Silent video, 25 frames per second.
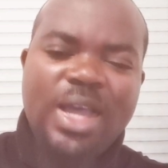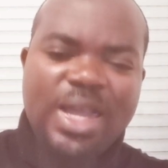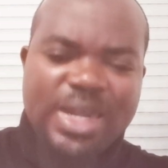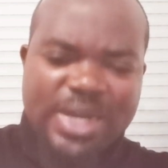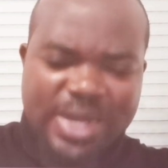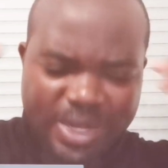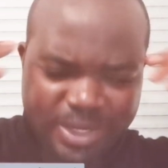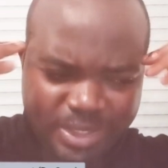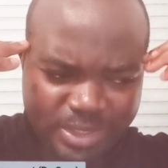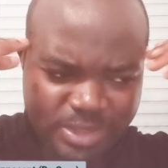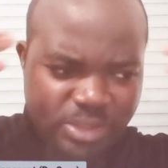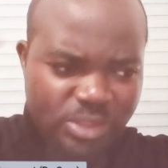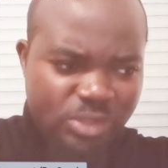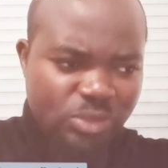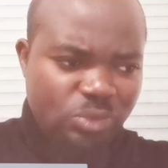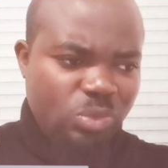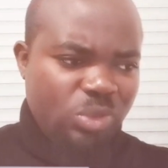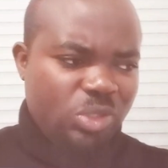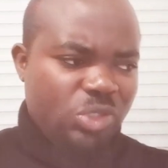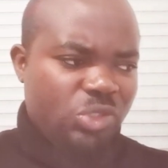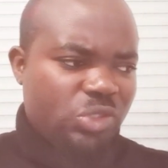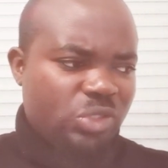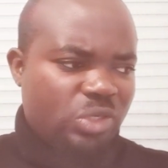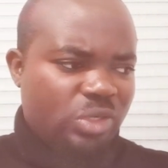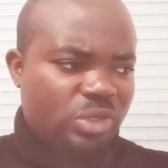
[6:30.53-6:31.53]
And I listened
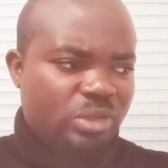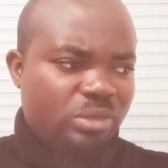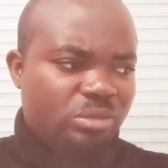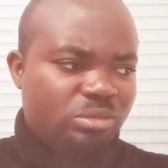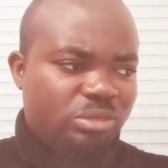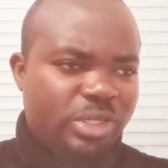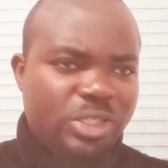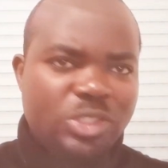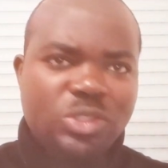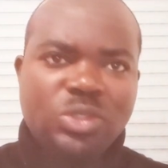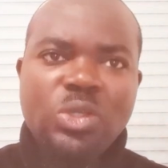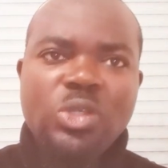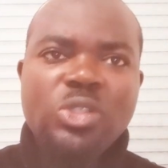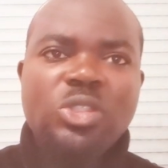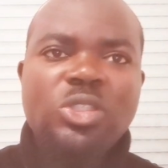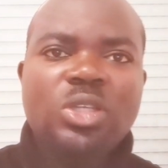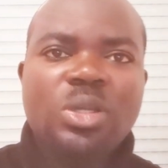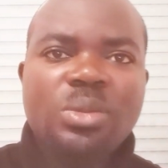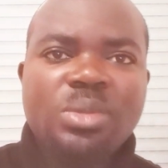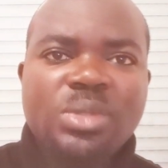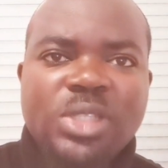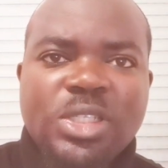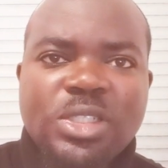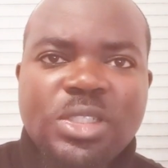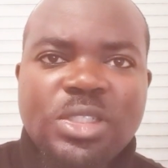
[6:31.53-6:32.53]
to his song. There's no
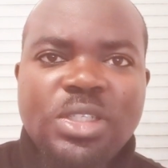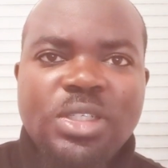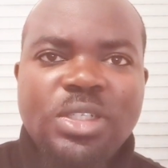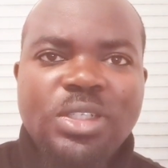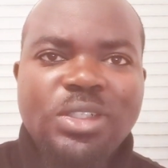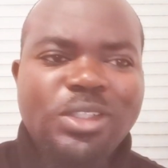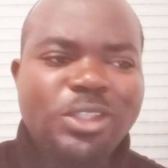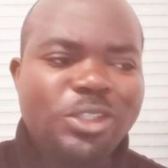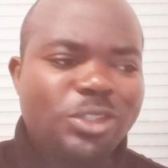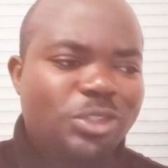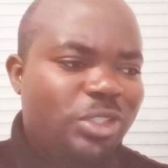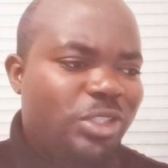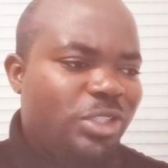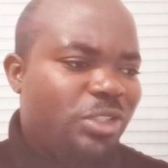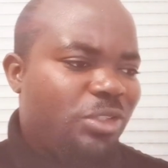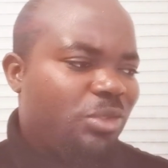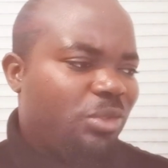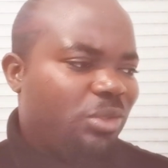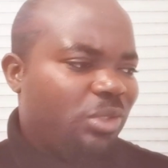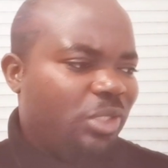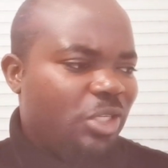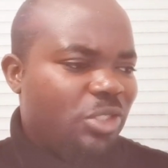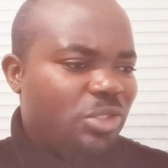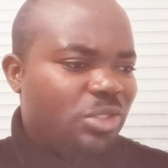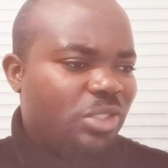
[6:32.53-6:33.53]
substance in it. He's
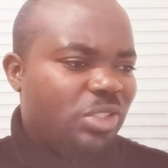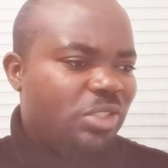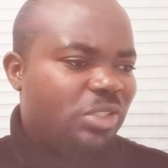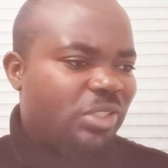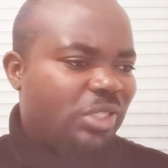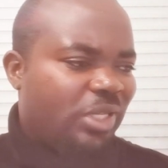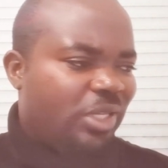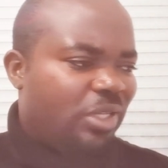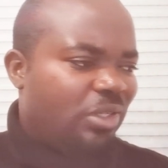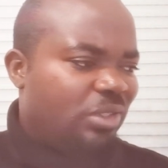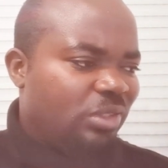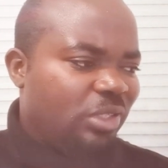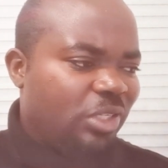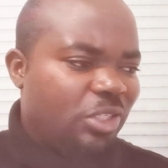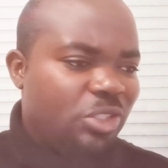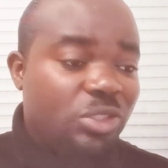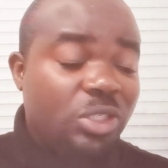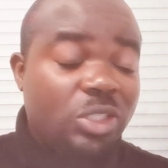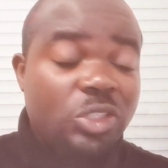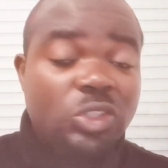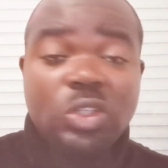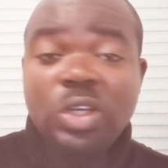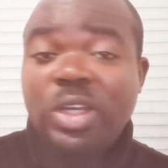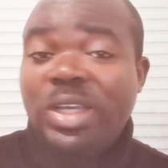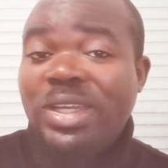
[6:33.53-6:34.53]
just
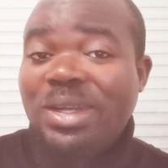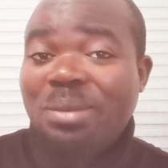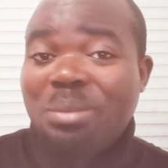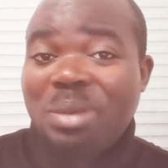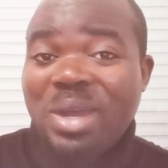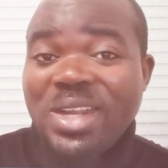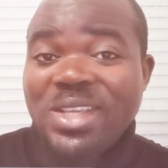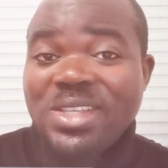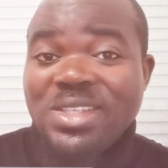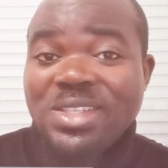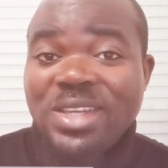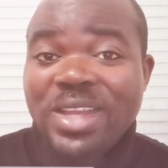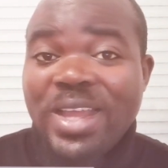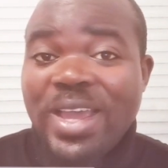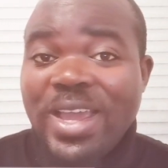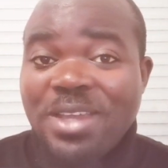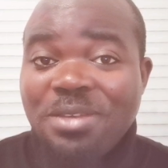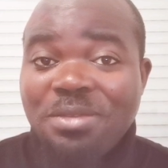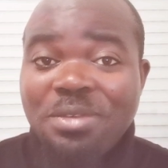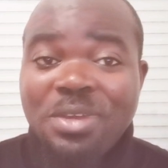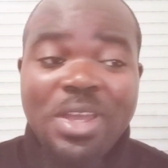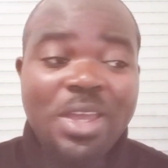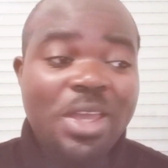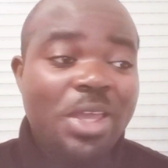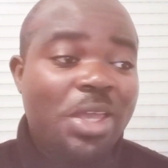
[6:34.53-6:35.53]
talking about his
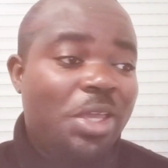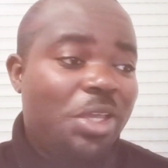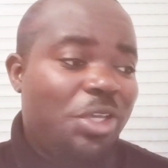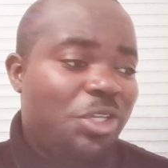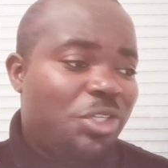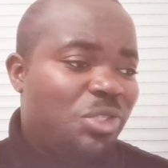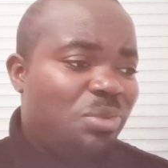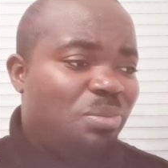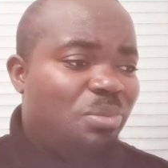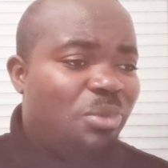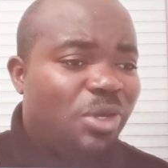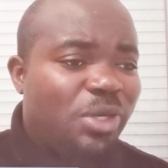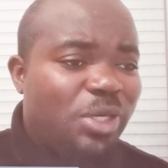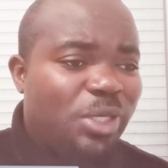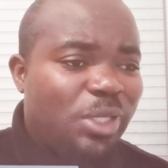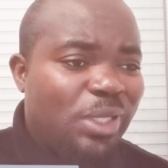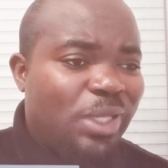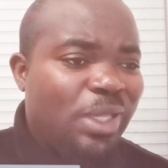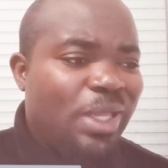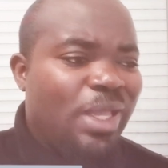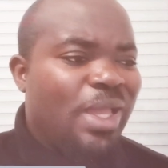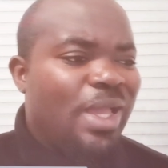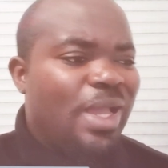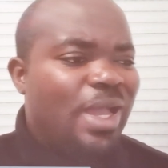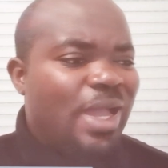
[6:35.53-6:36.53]
life, his
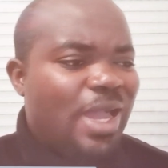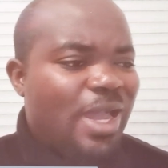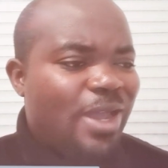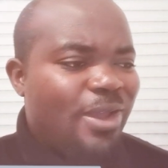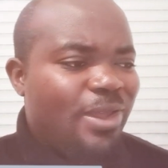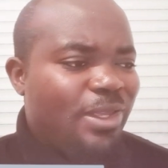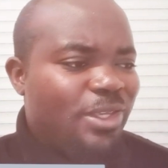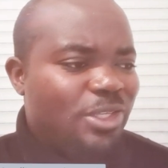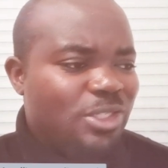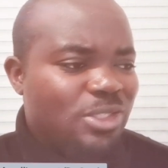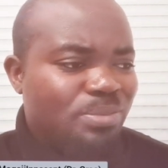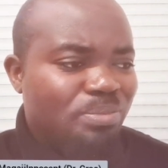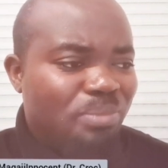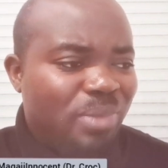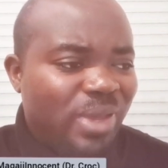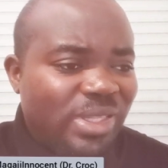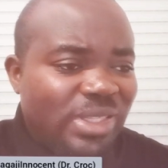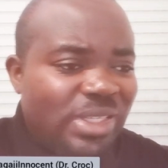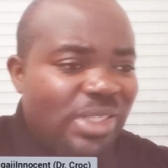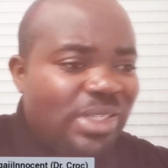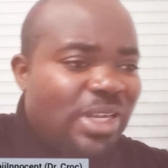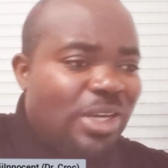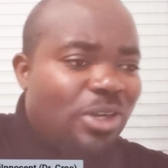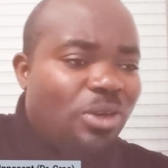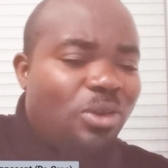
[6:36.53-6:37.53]
money, how he's
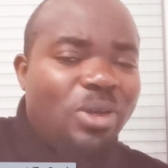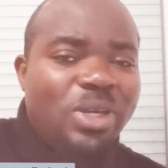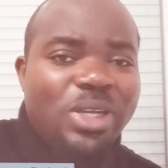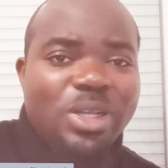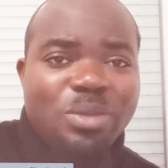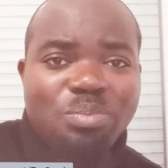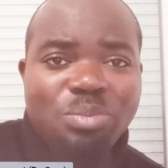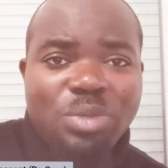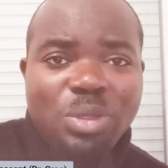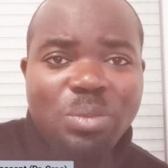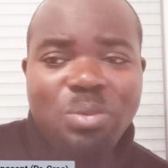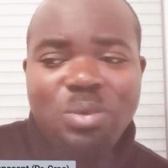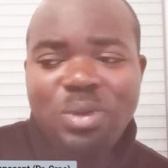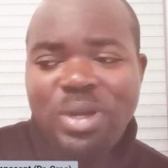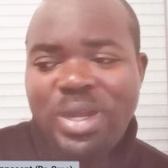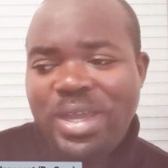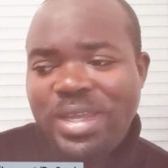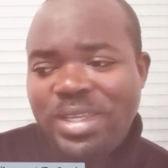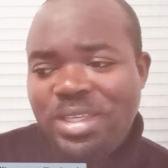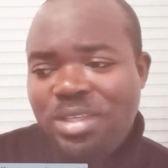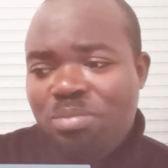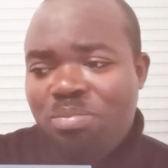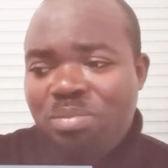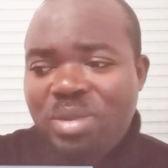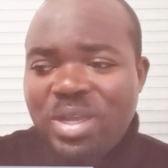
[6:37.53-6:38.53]
better than other people,
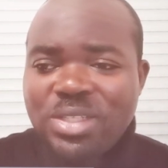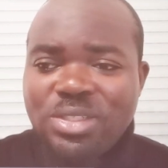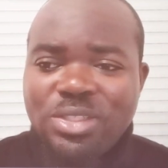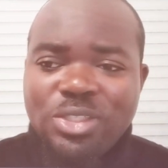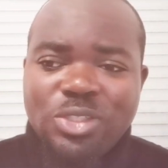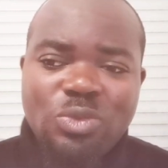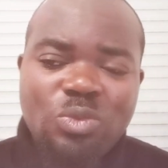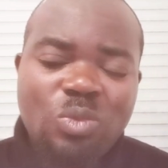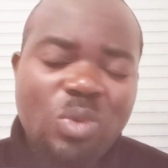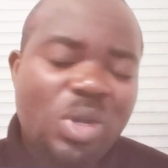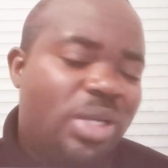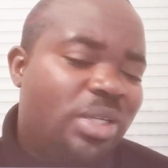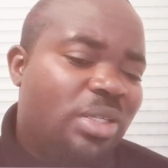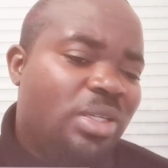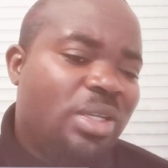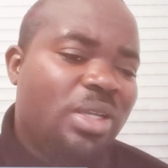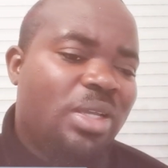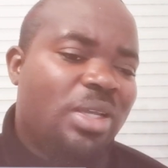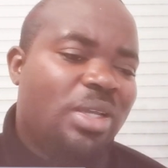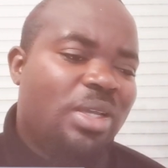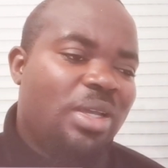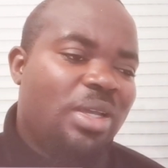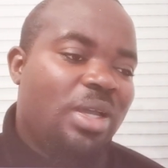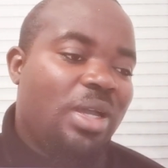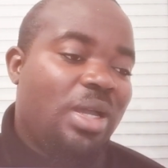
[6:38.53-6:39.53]
how he passed this one.
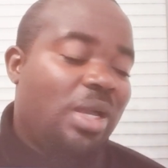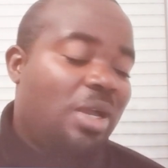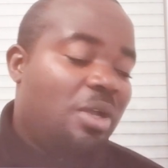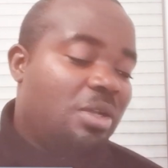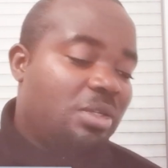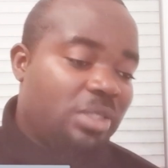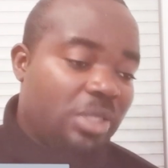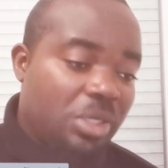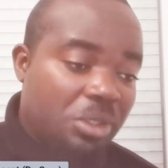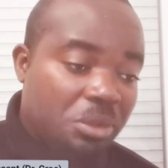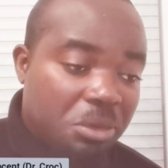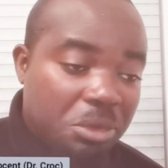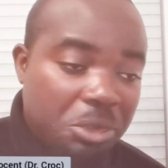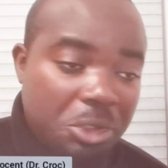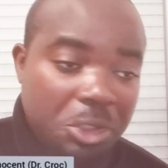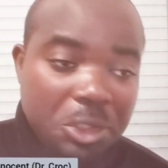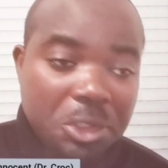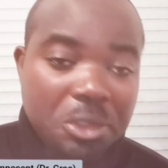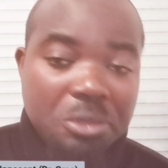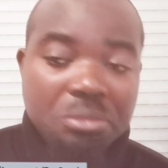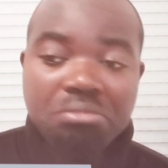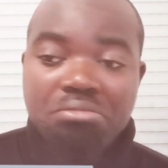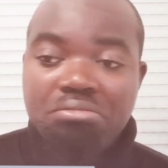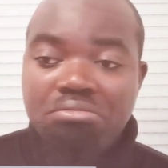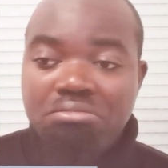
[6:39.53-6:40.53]
And I was like,
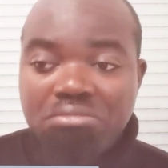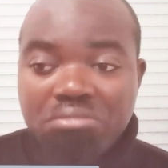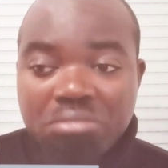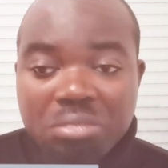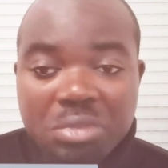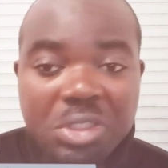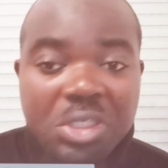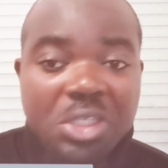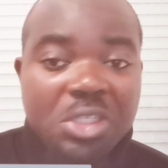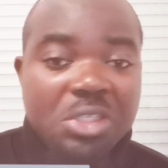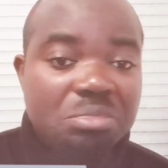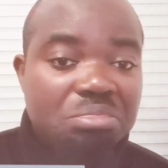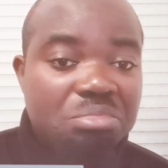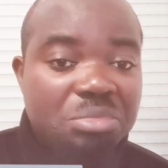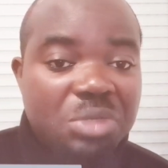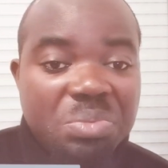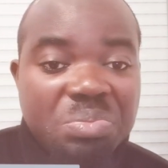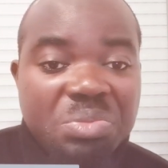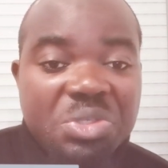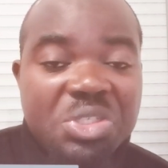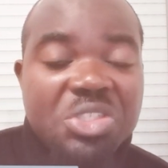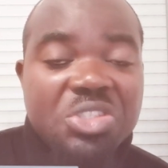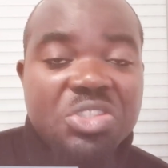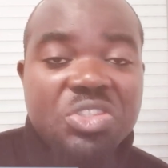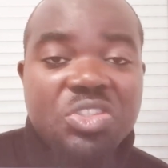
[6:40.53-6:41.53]
okay,
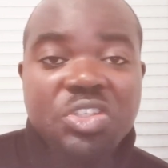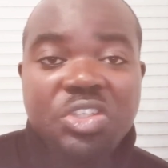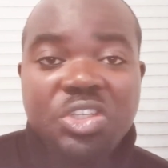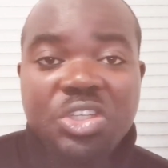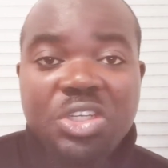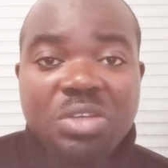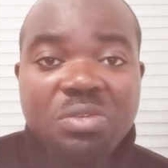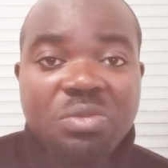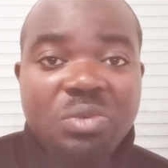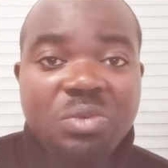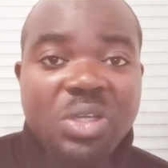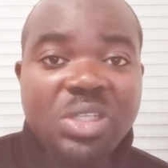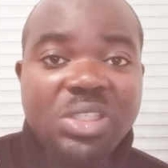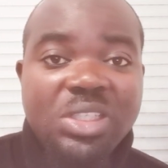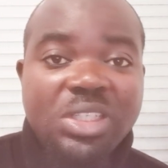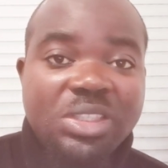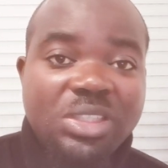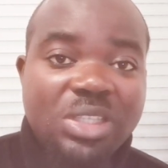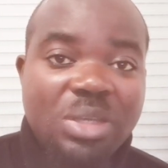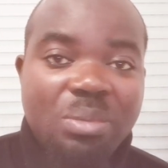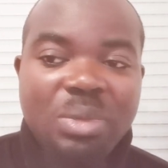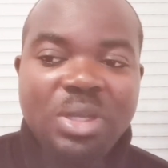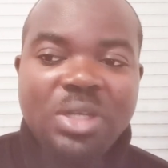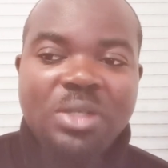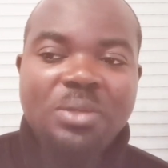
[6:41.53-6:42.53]
maybe he's singing it for
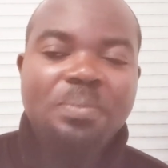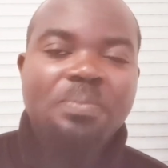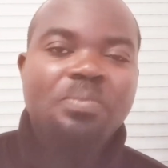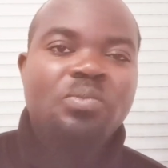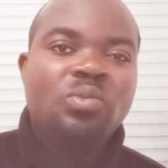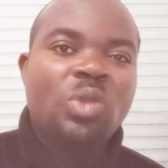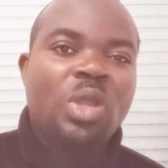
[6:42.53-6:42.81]
entertainment.